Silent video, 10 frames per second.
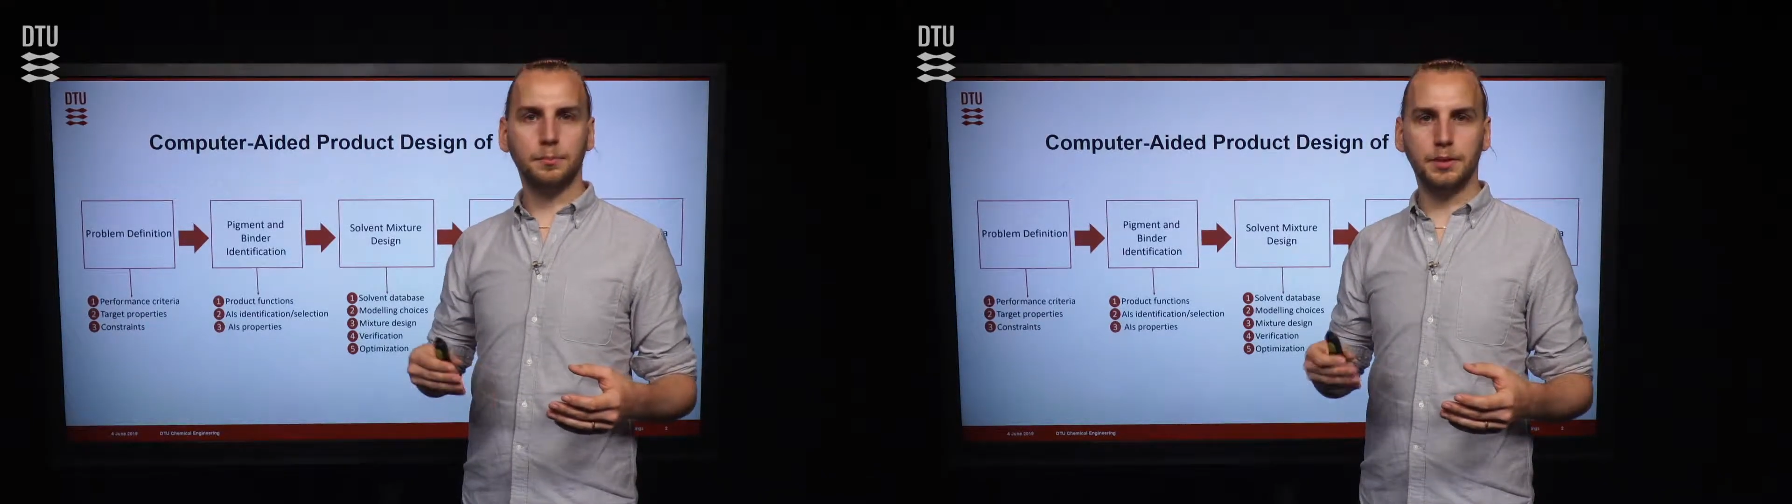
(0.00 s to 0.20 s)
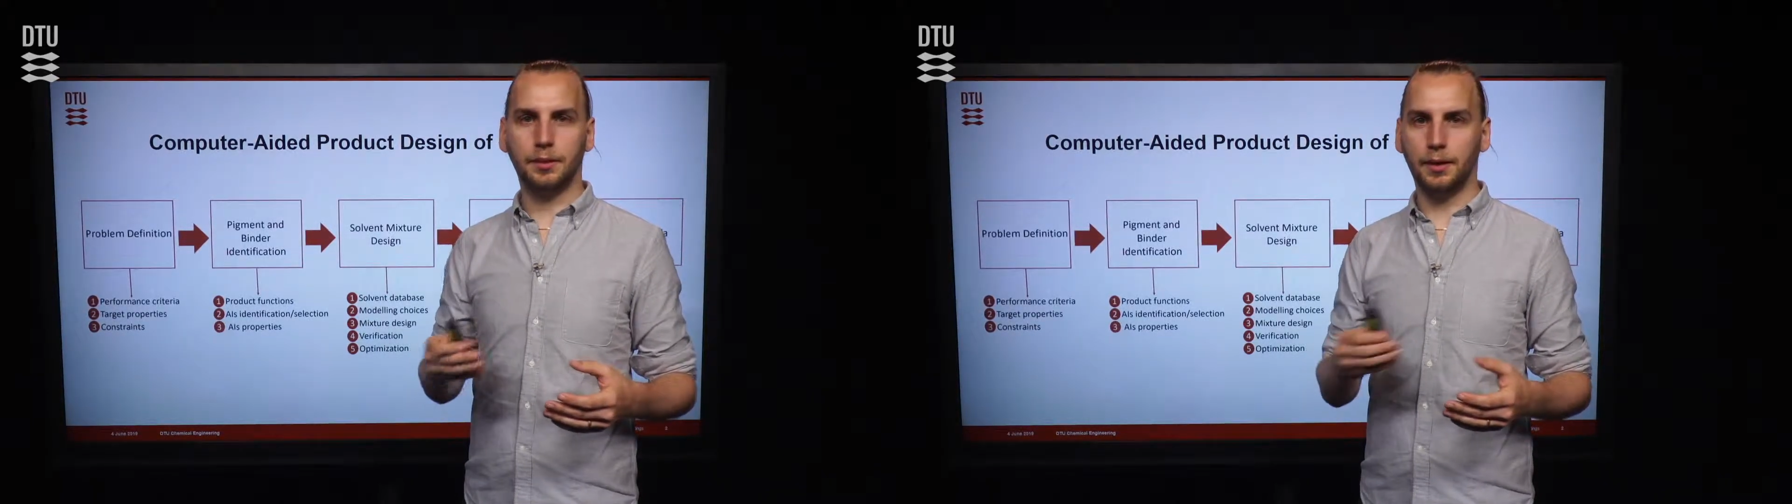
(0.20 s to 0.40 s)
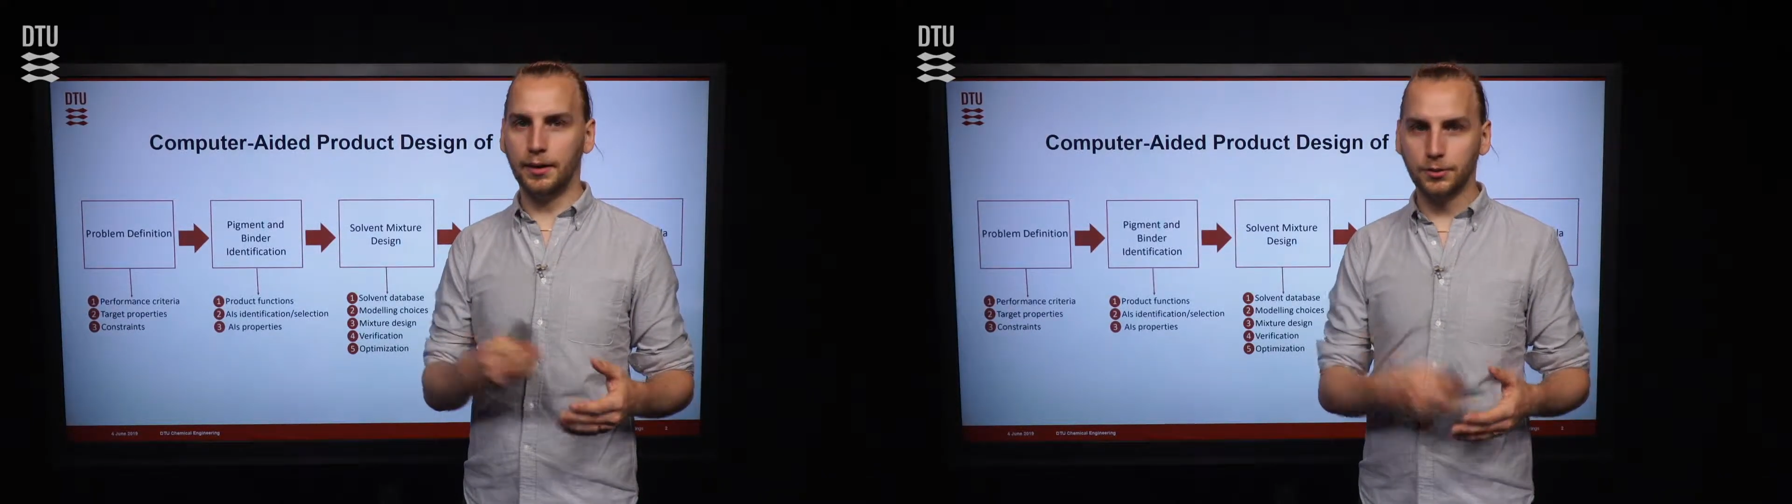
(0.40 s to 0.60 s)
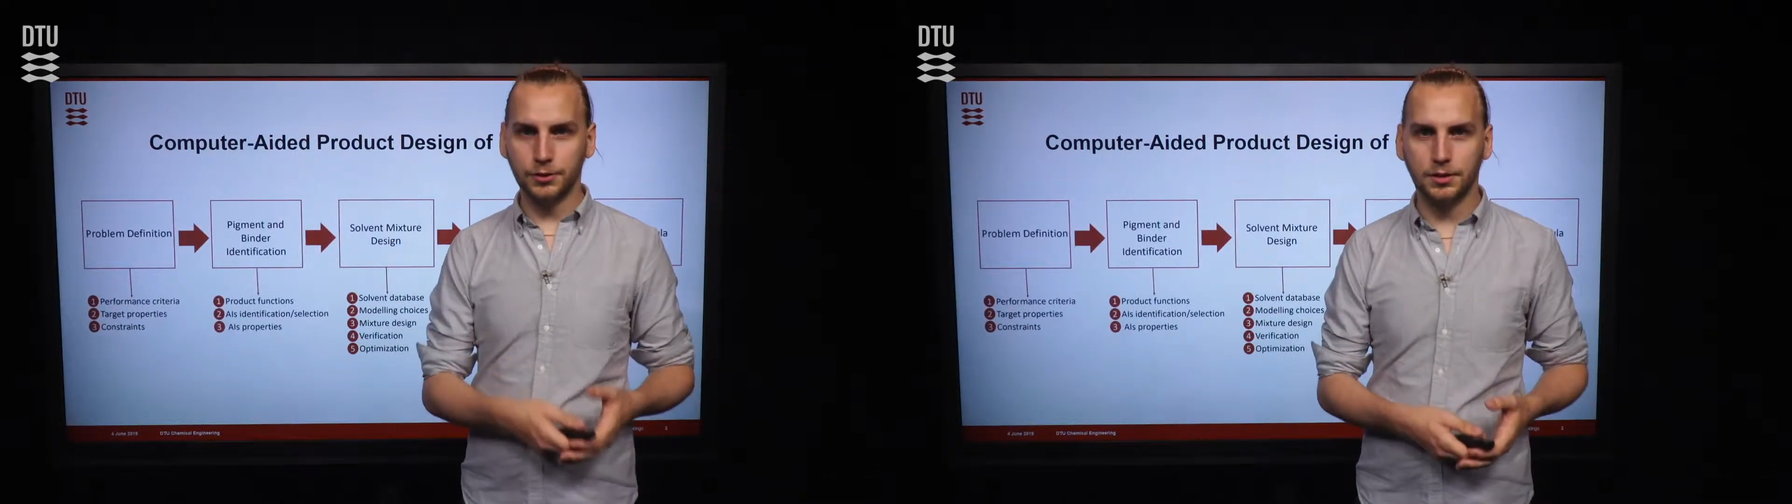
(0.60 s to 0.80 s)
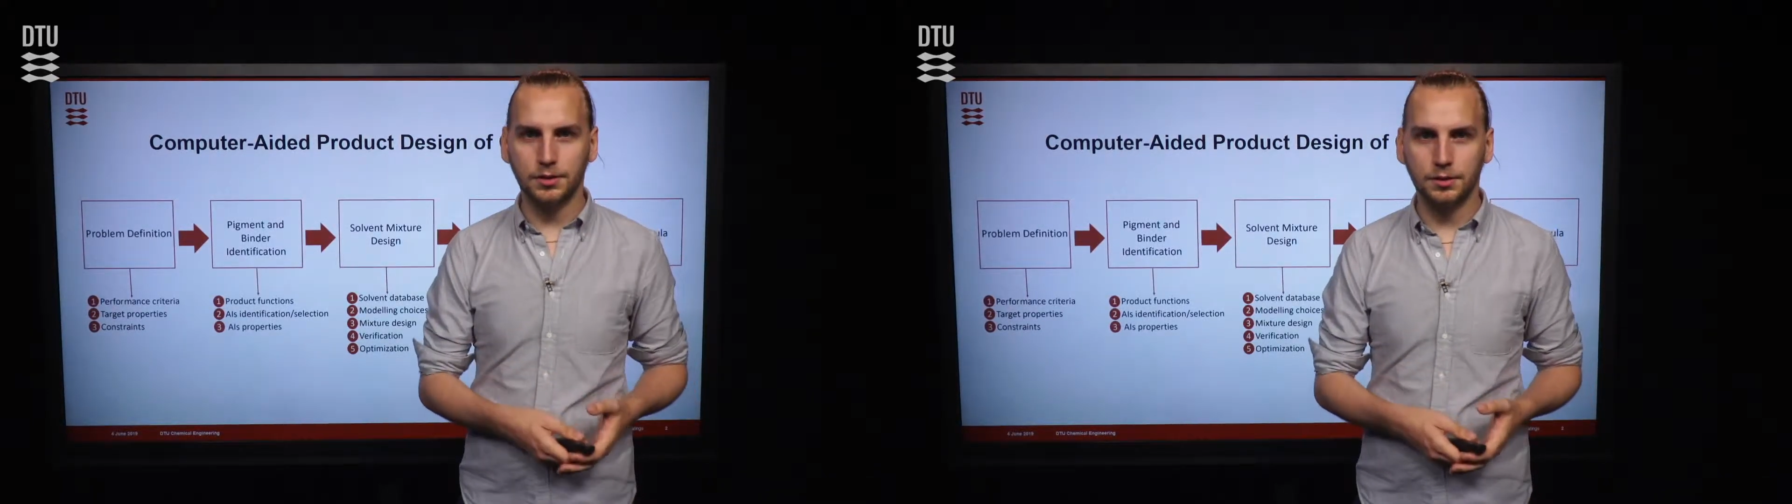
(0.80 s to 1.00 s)
be the heat
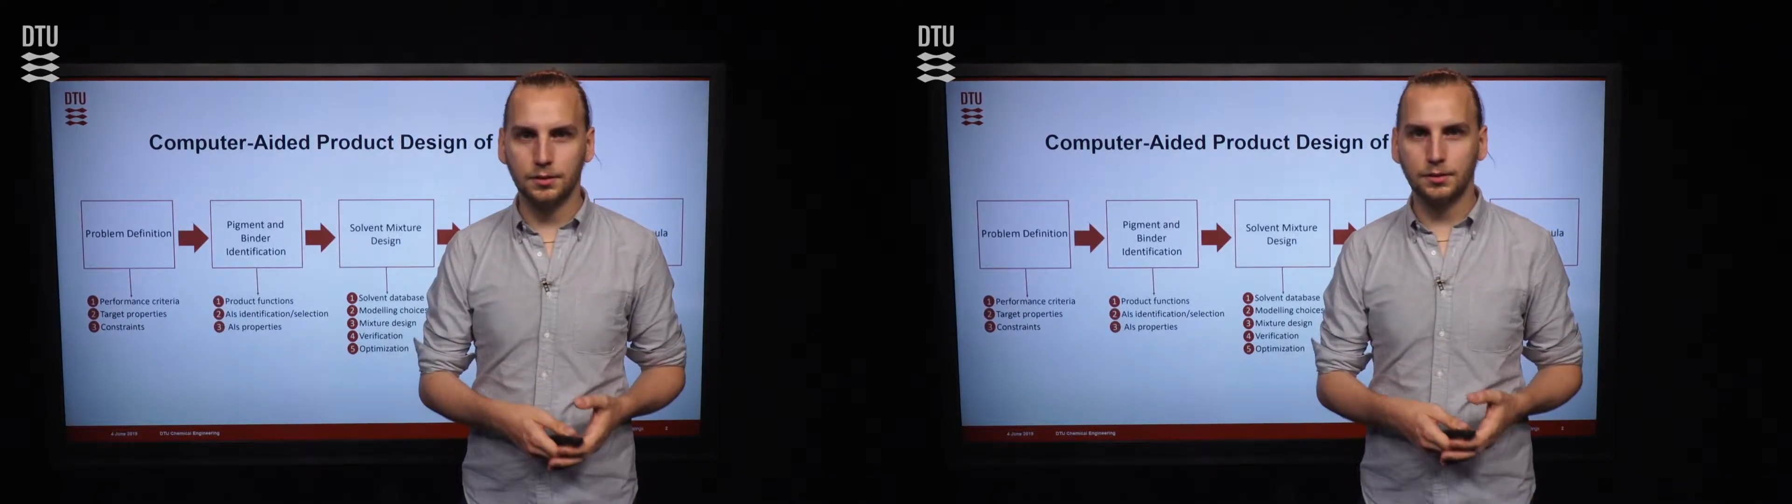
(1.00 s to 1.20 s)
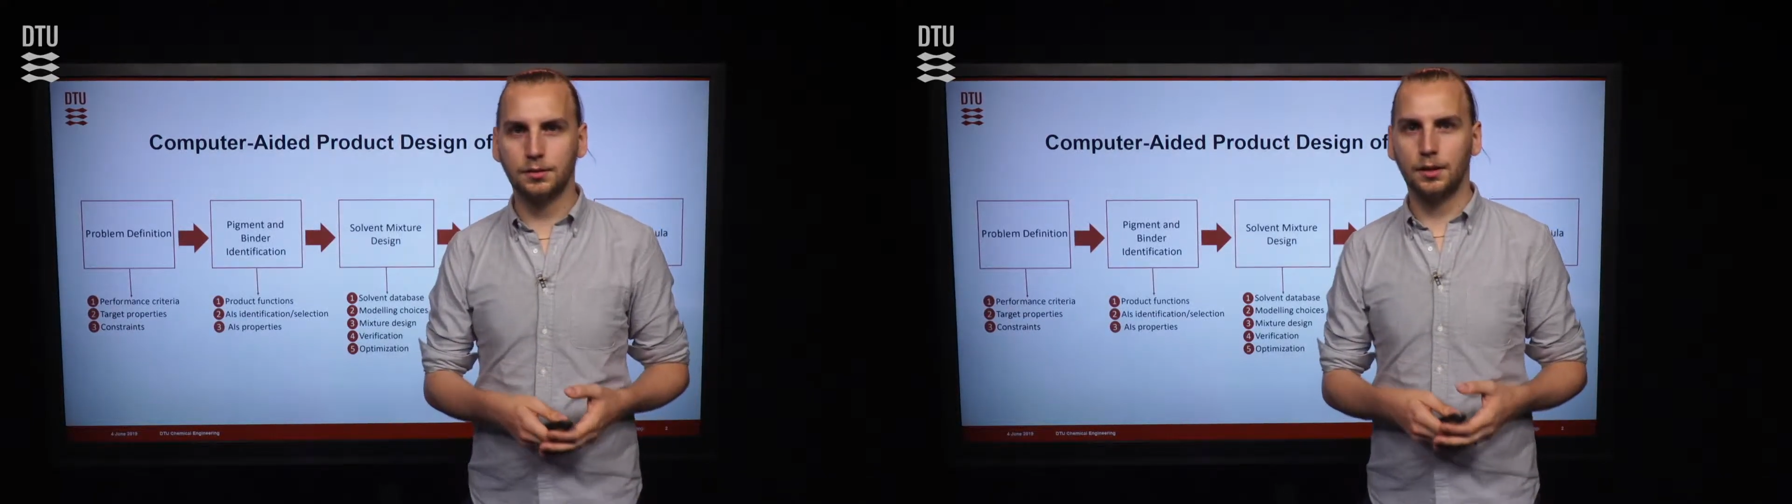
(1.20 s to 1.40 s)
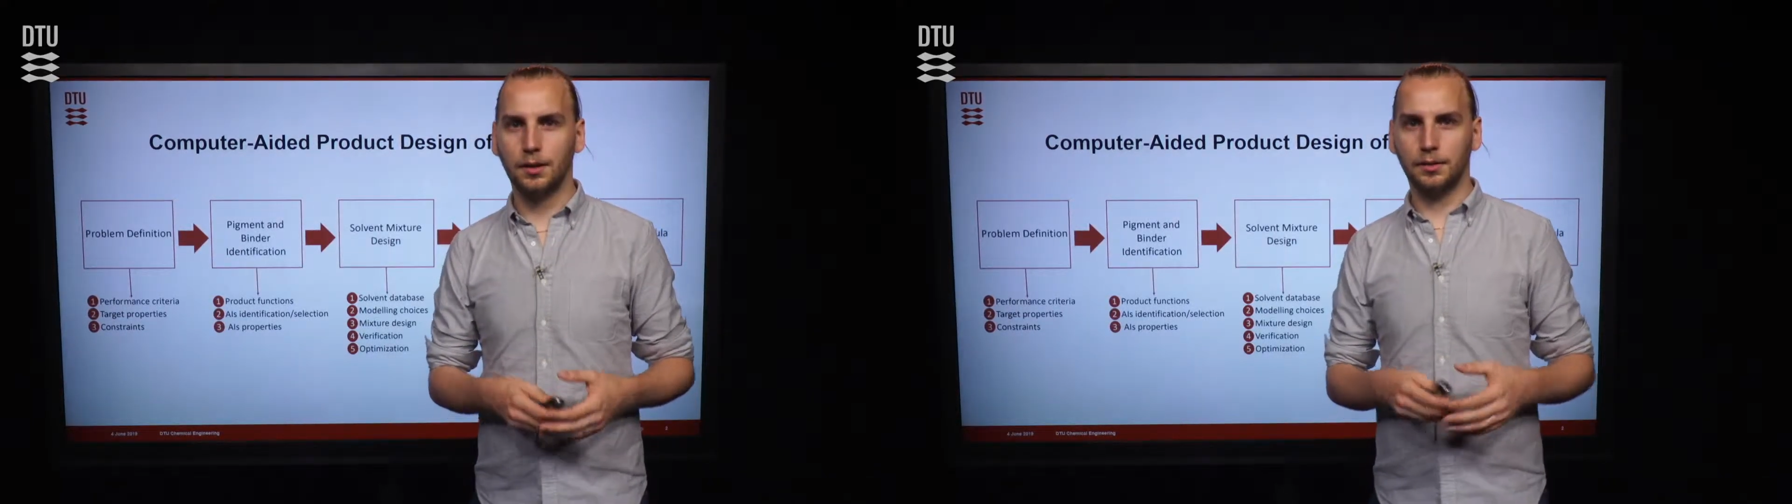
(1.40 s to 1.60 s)
resistance,